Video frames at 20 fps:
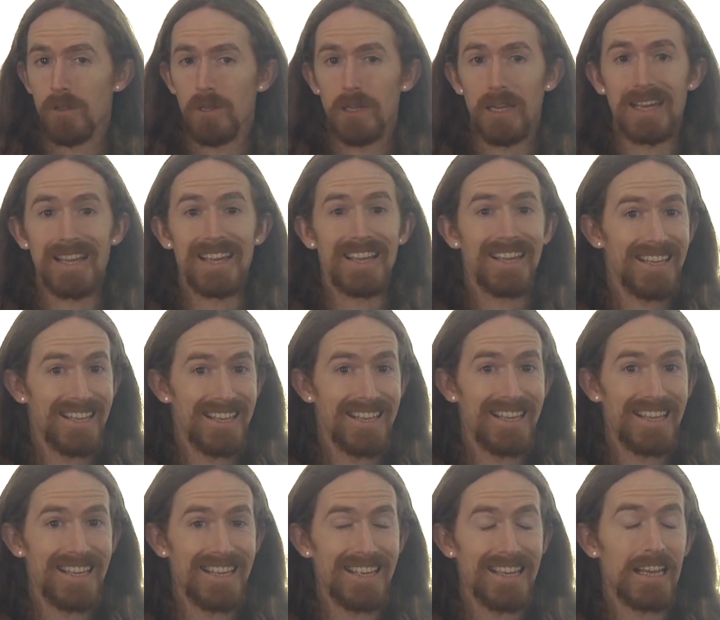like
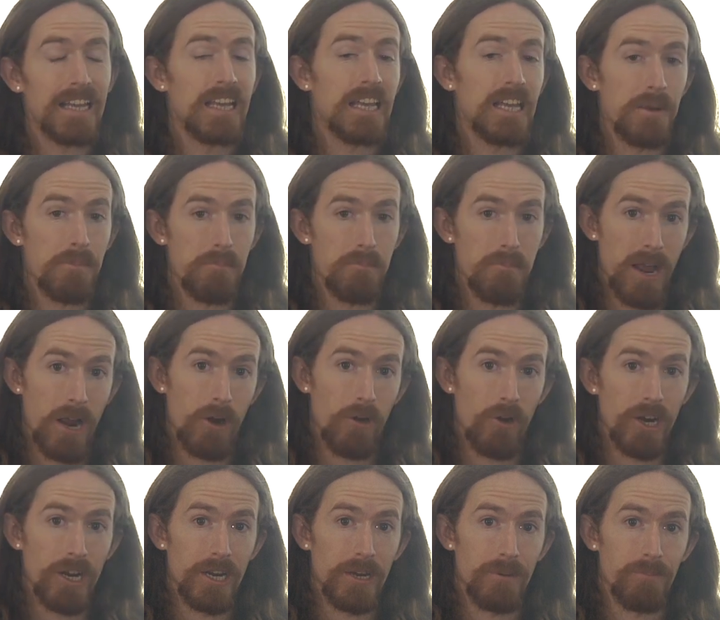E in
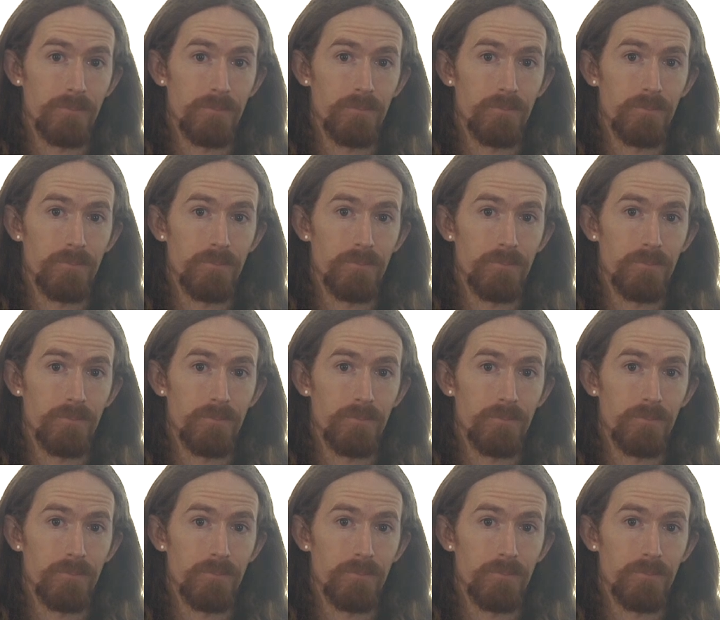Mary.